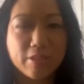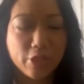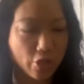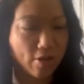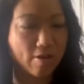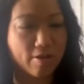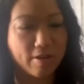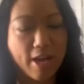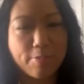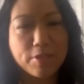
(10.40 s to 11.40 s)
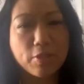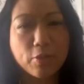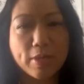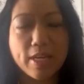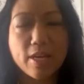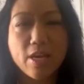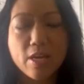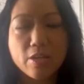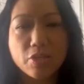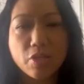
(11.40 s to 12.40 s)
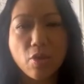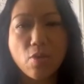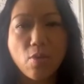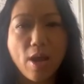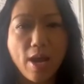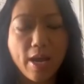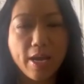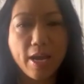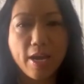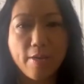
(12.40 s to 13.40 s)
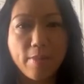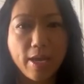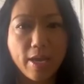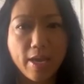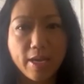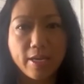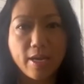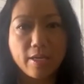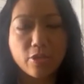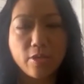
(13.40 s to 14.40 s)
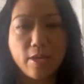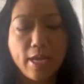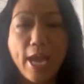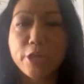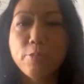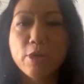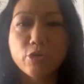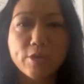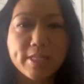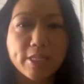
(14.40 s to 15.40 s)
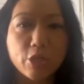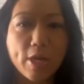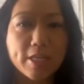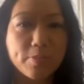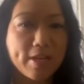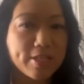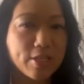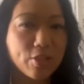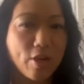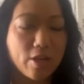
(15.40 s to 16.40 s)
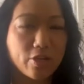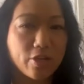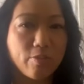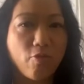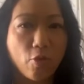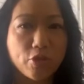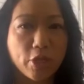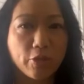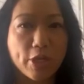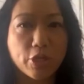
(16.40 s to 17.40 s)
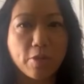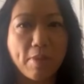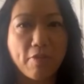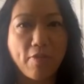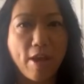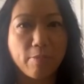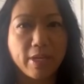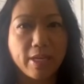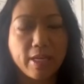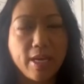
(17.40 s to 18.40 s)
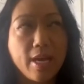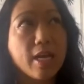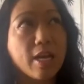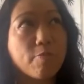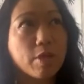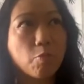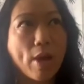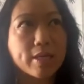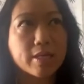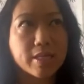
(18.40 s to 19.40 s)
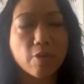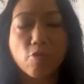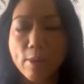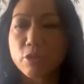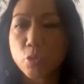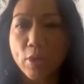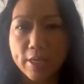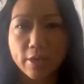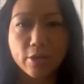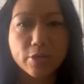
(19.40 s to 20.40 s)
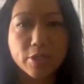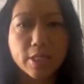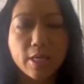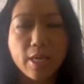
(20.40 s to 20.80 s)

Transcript: Sure, absolutely. So I am a acupuncturist and a Chinese medicine doctor. I'm fourth generation in my family, and I've been in practice now for about 20 years.